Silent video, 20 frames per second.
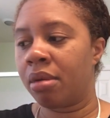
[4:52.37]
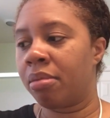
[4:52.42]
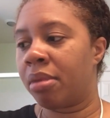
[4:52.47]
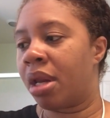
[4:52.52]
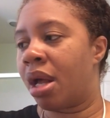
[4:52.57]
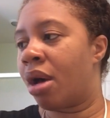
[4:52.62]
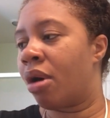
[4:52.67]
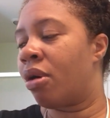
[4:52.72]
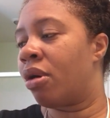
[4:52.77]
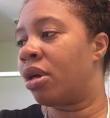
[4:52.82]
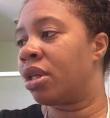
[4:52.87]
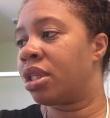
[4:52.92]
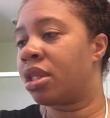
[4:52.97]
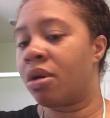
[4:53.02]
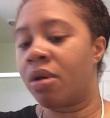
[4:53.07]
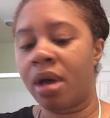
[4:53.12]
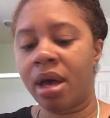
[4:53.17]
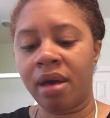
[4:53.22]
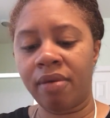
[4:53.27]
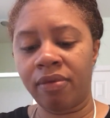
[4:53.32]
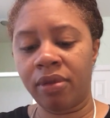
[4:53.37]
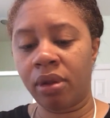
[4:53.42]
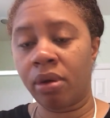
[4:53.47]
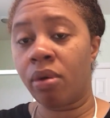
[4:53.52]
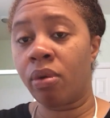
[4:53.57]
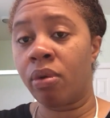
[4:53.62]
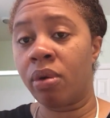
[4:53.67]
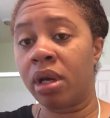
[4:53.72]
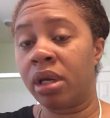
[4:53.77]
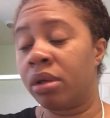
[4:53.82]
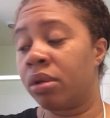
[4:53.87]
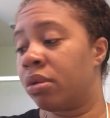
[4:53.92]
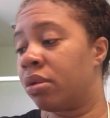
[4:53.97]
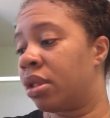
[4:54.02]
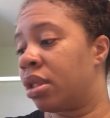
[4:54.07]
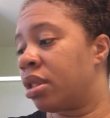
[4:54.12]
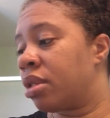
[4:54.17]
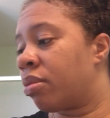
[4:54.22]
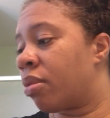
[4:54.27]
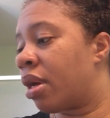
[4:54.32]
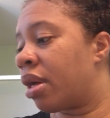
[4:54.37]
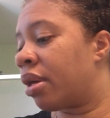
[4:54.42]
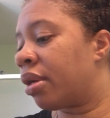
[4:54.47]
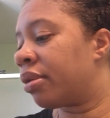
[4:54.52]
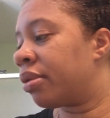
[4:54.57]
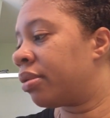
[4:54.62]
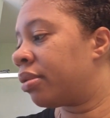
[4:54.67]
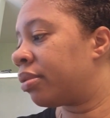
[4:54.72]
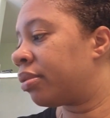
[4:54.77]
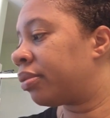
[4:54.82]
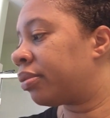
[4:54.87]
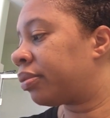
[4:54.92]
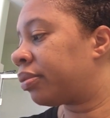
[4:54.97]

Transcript: But I also have the oil as well.